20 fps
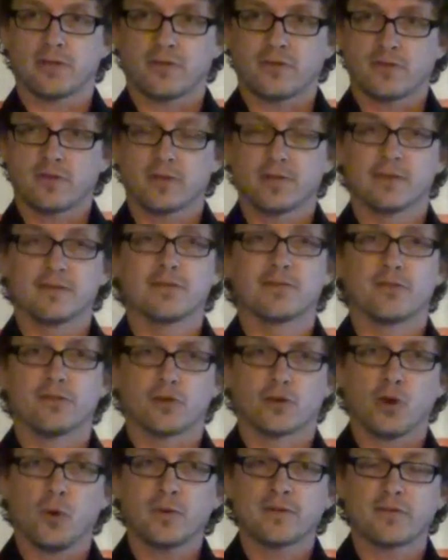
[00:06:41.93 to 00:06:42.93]
this,
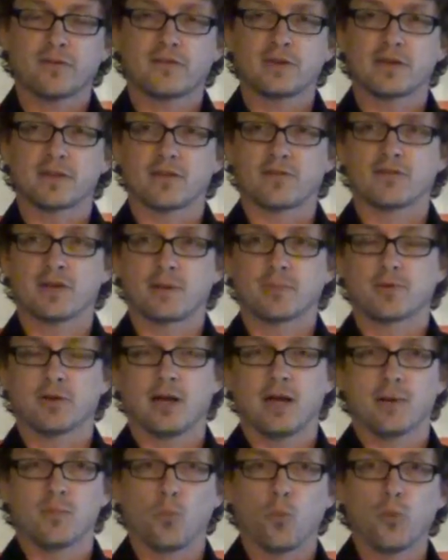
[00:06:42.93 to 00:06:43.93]
they're coexisting at the same
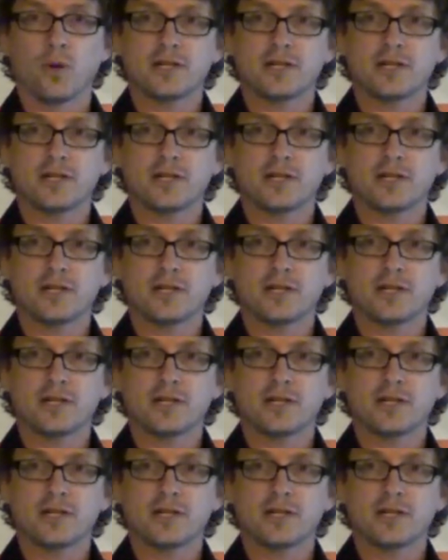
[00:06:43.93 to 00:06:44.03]
time,